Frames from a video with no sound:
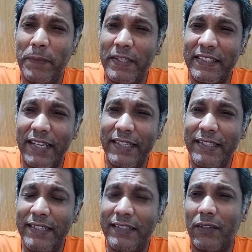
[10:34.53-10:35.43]

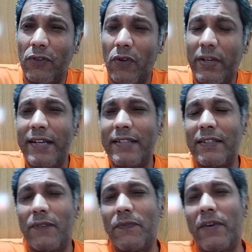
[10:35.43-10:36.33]
precise.
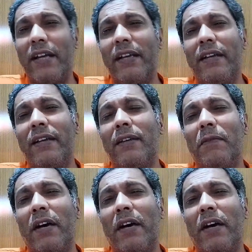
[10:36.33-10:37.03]
Rockets fired